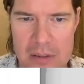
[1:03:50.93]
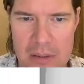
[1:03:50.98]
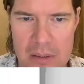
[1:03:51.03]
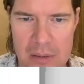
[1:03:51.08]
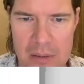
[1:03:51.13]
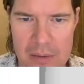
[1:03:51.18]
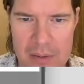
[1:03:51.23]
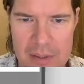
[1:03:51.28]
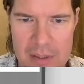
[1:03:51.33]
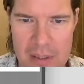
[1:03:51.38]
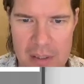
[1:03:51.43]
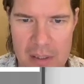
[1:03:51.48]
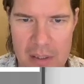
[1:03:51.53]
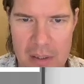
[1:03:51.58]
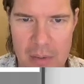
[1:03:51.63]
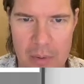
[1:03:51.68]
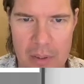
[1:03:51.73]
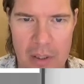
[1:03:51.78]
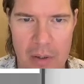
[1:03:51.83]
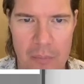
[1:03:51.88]
let's see, here
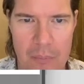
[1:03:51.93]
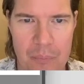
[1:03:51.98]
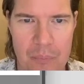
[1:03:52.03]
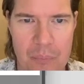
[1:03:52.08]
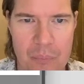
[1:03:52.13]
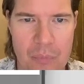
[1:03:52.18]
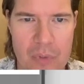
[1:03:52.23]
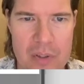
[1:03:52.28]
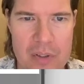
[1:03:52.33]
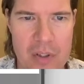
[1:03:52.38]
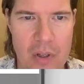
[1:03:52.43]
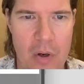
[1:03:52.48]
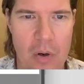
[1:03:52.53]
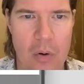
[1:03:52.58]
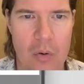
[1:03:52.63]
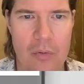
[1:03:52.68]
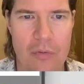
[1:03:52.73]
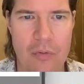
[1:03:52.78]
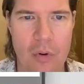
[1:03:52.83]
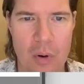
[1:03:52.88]
we go. So
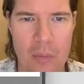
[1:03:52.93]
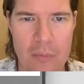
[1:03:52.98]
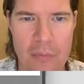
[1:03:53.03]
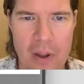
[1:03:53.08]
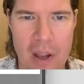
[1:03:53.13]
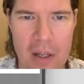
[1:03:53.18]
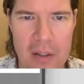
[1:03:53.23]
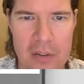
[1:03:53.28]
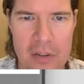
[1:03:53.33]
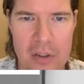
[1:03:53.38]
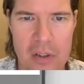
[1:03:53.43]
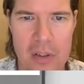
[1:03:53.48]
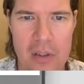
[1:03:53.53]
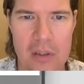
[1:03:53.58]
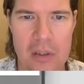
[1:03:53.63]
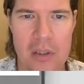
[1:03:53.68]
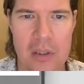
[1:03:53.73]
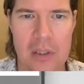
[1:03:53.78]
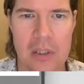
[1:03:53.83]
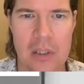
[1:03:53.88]
form factor,
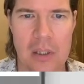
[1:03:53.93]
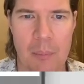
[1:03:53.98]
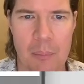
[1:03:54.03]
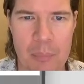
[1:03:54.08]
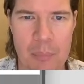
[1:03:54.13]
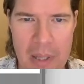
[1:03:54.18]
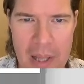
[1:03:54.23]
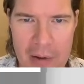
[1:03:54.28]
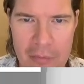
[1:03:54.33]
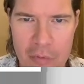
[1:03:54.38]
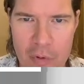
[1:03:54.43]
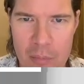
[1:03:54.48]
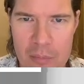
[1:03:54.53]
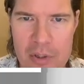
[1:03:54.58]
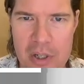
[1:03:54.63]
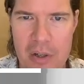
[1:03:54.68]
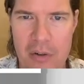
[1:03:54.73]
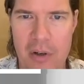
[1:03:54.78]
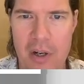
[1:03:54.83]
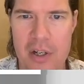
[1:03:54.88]
platform
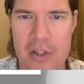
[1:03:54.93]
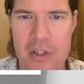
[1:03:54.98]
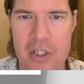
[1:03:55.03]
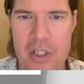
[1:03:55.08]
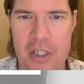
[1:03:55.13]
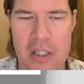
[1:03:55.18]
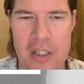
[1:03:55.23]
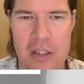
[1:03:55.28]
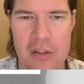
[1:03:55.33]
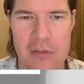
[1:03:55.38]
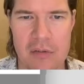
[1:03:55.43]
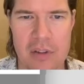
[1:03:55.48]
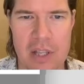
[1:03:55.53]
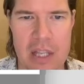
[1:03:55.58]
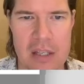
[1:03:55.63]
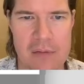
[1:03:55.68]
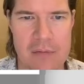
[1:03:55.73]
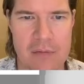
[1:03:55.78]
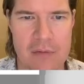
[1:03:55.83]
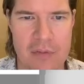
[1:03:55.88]
generation, and
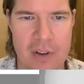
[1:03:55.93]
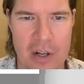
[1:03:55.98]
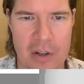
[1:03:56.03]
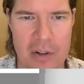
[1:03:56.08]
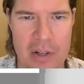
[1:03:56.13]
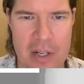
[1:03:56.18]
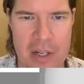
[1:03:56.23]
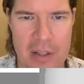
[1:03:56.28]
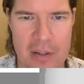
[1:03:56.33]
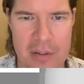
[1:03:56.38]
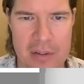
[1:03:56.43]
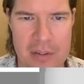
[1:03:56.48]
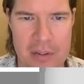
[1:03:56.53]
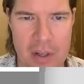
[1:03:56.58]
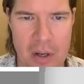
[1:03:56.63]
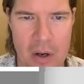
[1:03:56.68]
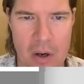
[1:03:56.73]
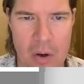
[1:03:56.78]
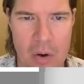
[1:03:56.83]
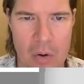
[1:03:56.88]
then variant.
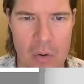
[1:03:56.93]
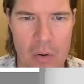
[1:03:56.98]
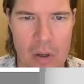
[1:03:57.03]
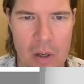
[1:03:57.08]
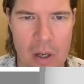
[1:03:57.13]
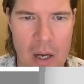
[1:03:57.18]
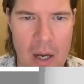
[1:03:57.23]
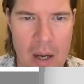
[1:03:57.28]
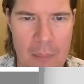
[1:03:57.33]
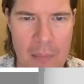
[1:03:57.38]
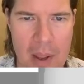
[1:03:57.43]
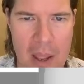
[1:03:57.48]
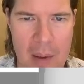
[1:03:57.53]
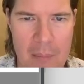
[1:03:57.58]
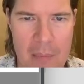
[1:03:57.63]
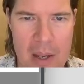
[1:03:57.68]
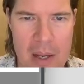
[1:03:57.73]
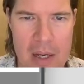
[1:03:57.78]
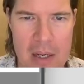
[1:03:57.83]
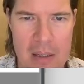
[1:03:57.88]
So
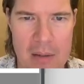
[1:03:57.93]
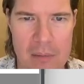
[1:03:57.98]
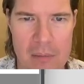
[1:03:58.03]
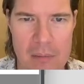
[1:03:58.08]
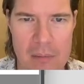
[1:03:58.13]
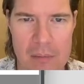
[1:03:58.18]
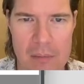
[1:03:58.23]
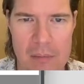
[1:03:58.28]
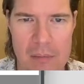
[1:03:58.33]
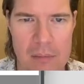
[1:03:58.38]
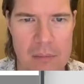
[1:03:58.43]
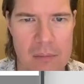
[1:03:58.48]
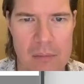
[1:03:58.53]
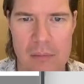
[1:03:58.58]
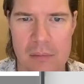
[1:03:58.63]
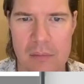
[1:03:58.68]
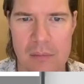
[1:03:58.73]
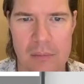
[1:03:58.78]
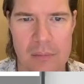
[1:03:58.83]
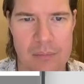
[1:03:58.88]
M8
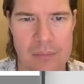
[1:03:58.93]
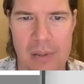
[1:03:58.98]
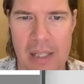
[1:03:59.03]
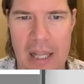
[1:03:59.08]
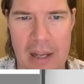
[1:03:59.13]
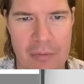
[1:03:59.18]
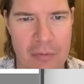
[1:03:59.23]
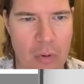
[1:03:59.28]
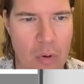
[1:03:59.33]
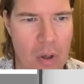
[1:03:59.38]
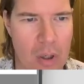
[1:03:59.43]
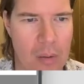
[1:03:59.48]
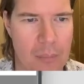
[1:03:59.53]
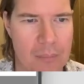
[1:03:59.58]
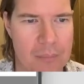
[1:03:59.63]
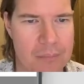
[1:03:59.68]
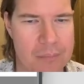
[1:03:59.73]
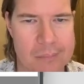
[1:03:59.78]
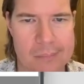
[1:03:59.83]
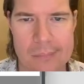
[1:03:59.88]
platform,
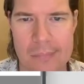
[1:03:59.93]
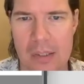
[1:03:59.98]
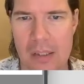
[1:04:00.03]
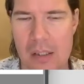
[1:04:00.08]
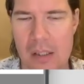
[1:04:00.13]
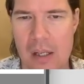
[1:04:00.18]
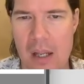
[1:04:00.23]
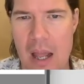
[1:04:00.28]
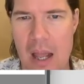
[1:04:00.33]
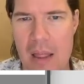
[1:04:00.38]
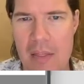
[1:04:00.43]
and